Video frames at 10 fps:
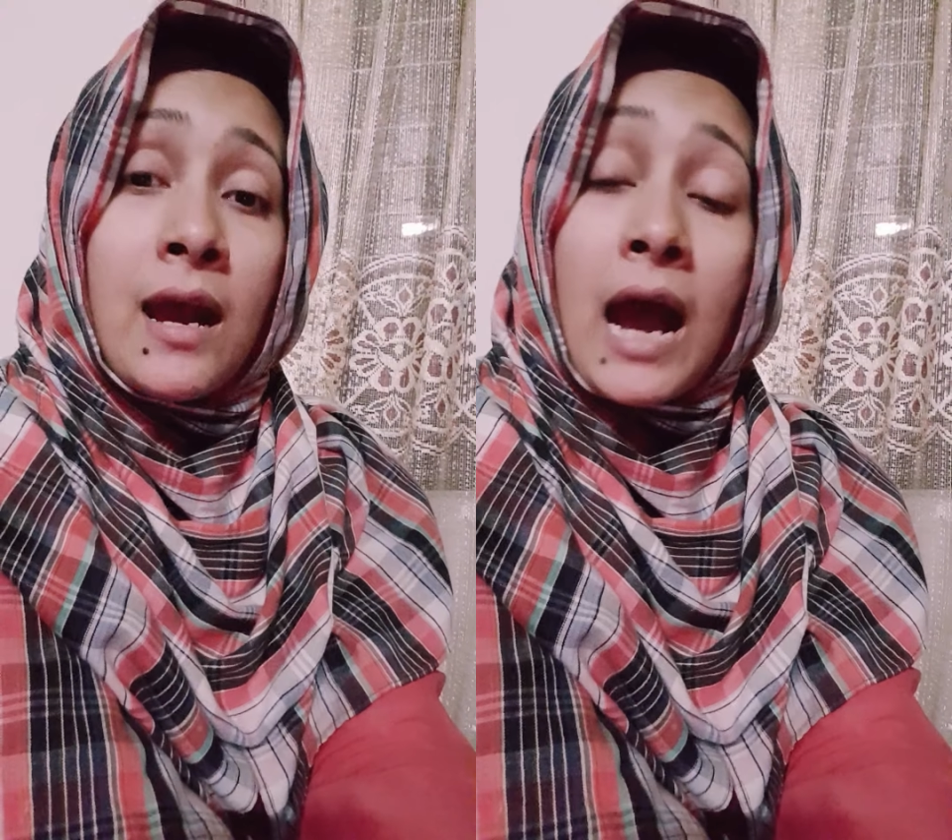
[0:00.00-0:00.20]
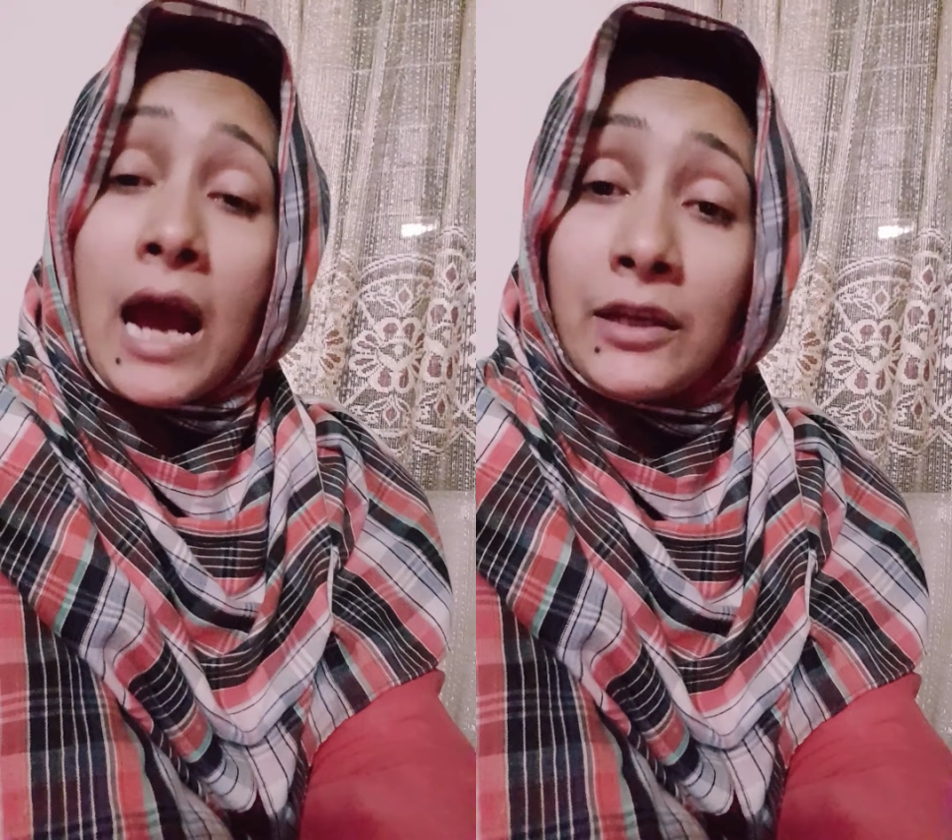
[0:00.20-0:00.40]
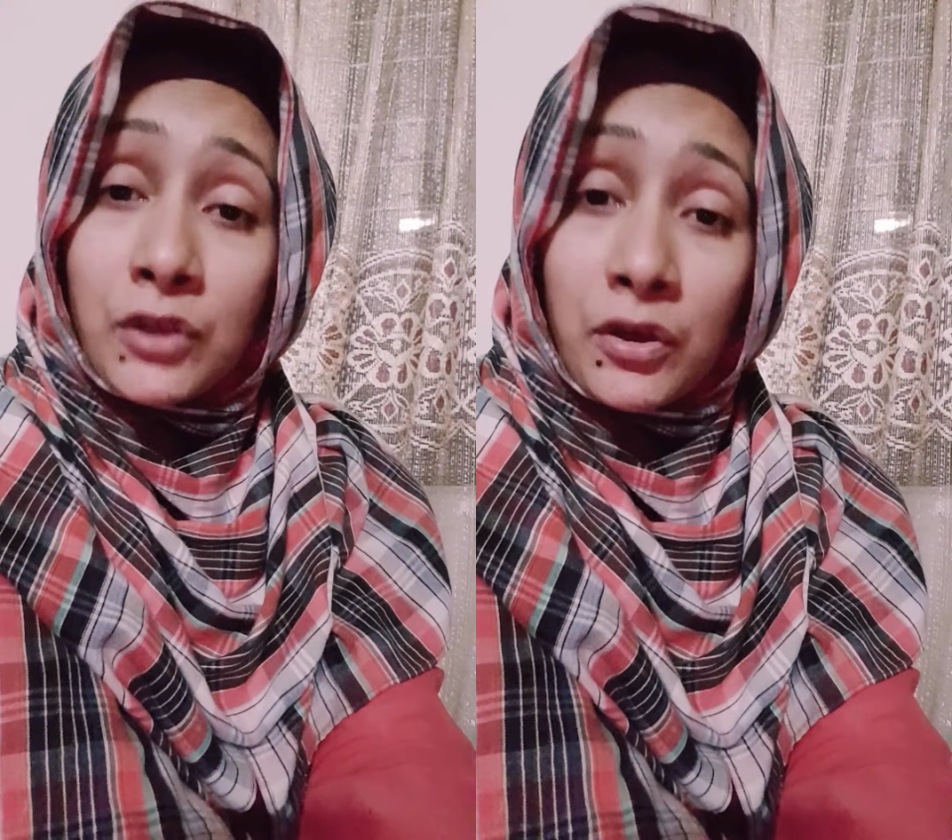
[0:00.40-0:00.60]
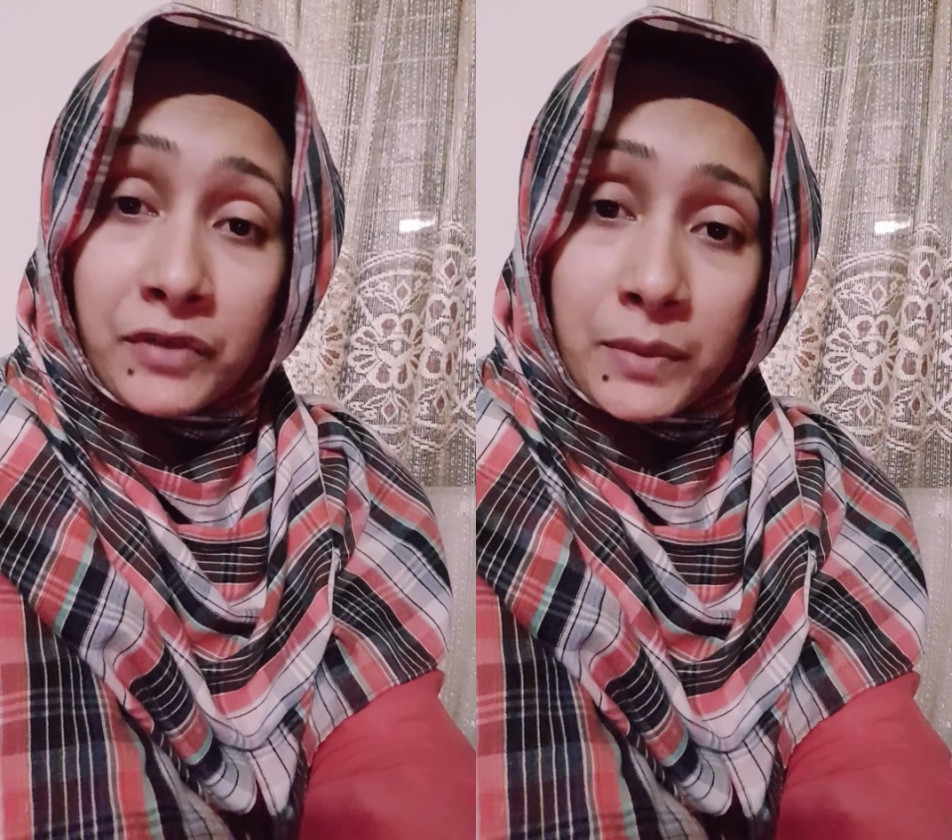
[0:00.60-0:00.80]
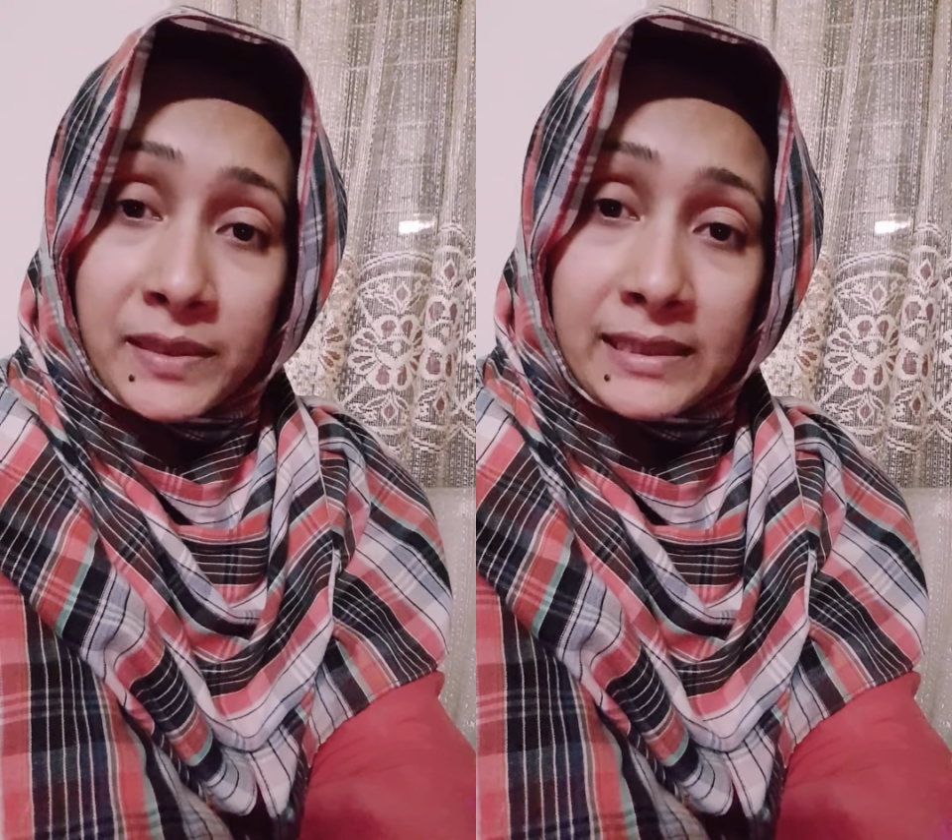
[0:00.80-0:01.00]

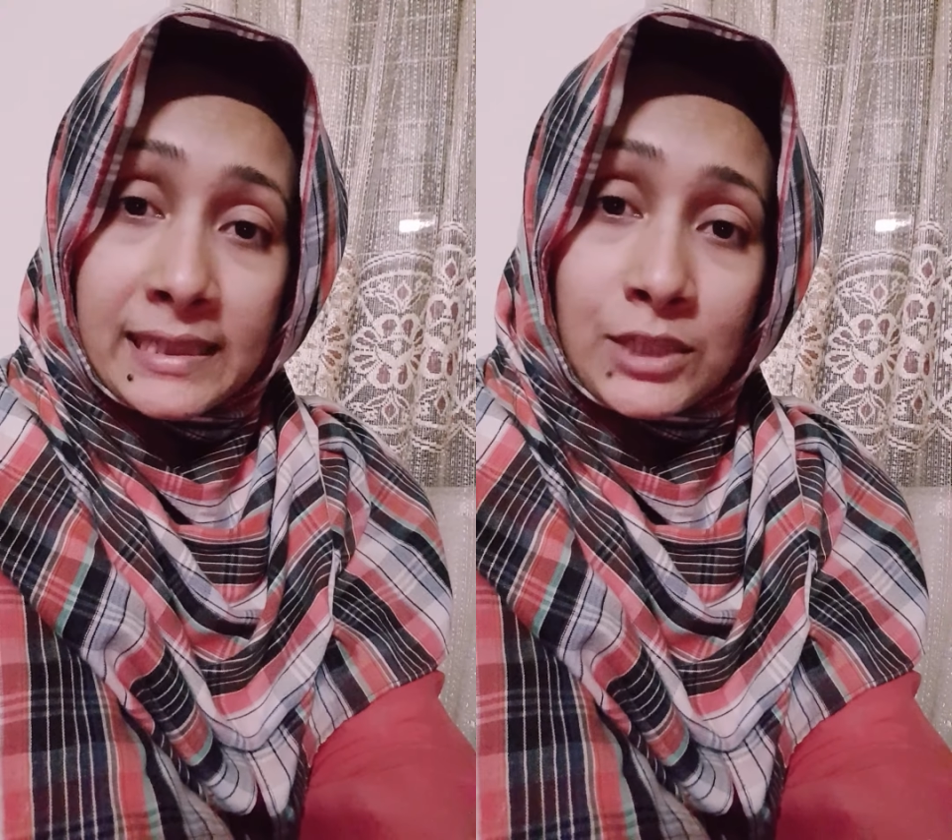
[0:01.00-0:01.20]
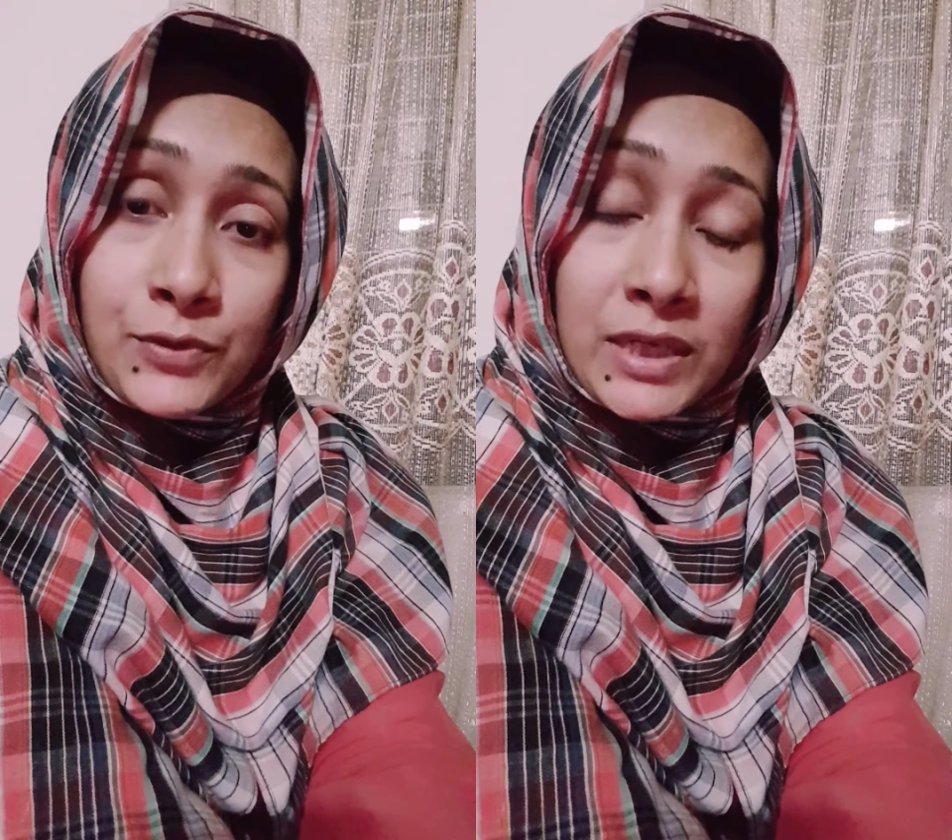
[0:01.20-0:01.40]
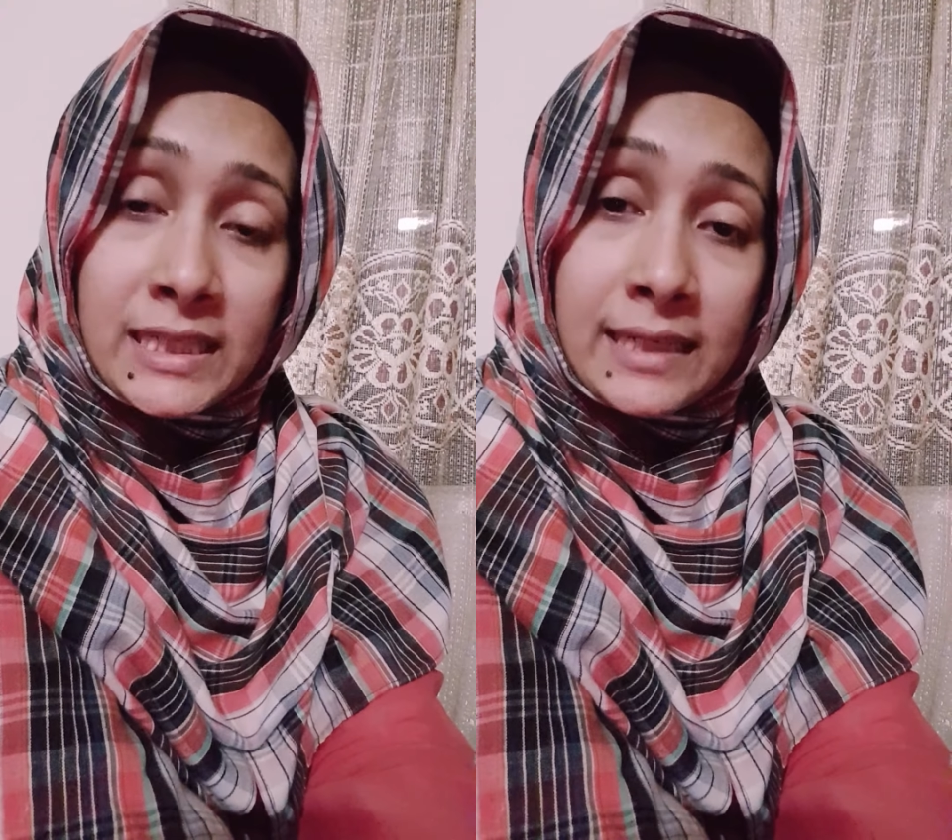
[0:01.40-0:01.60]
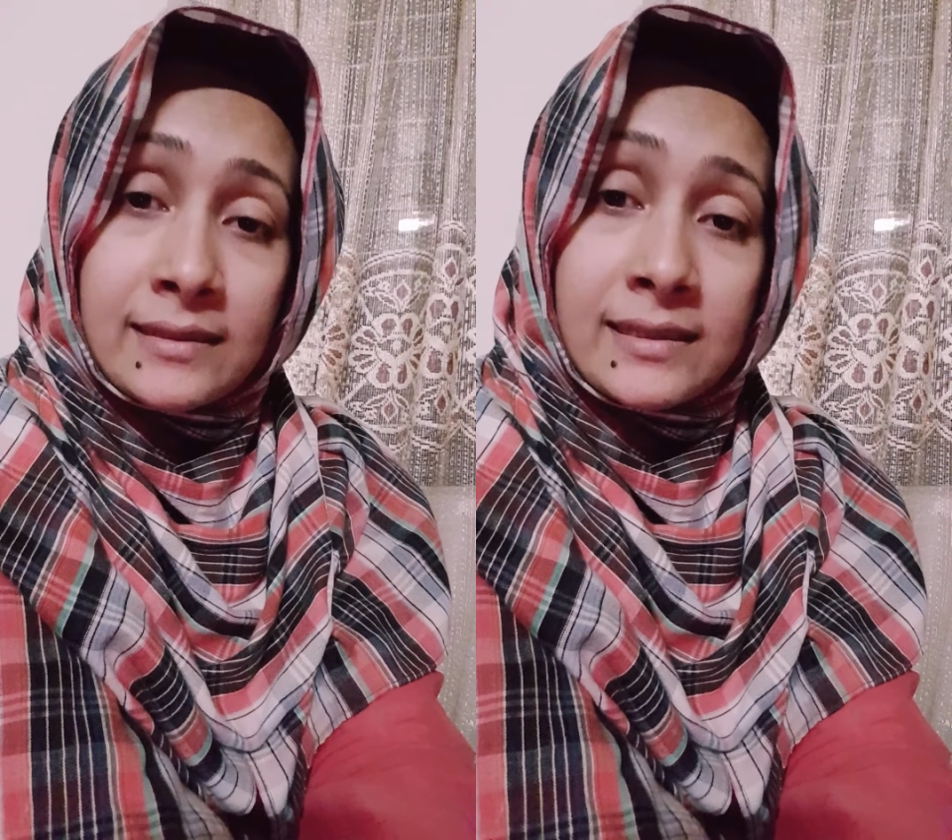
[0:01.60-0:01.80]
uncomfortable situations.